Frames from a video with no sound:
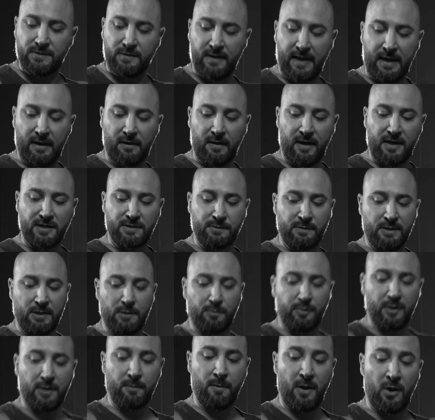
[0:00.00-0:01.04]
that allows me to
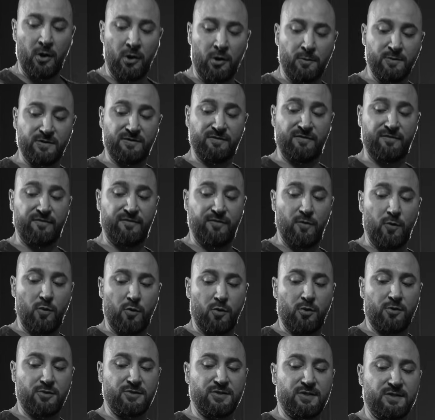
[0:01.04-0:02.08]
bring my arms
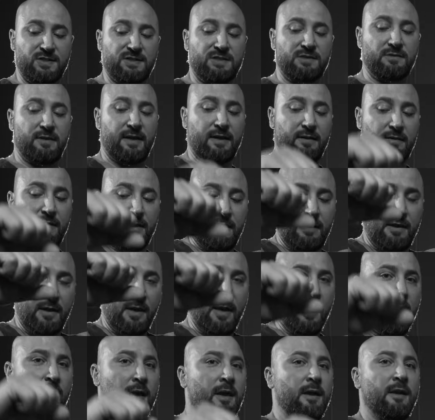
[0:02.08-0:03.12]
forward just slightly.
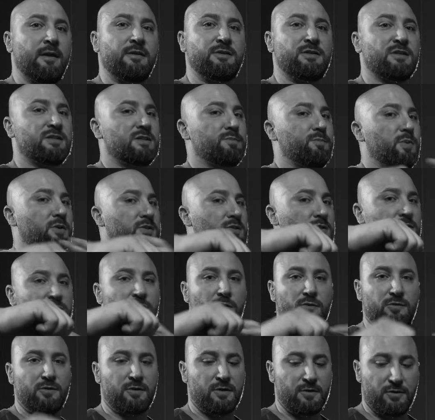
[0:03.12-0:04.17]
Just puts the
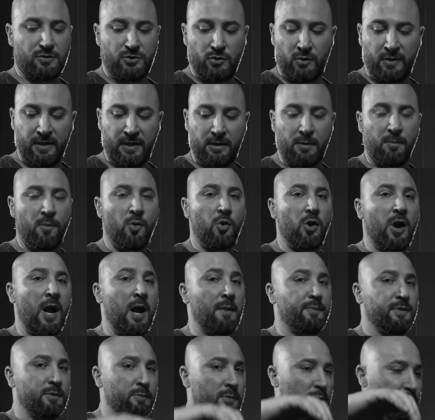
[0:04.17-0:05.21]
shoulder joint in a more
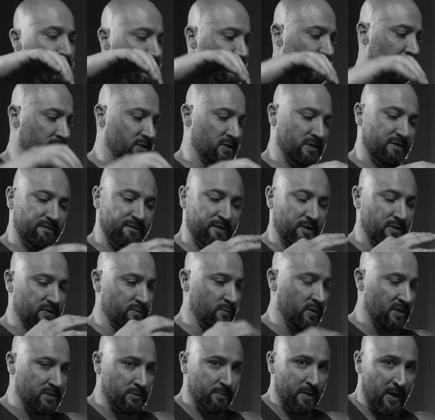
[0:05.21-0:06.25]
optimal position, feels
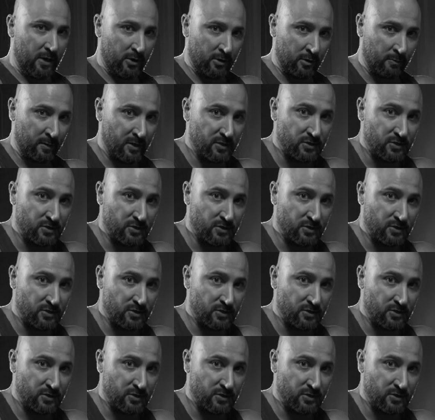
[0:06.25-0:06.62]
much better on my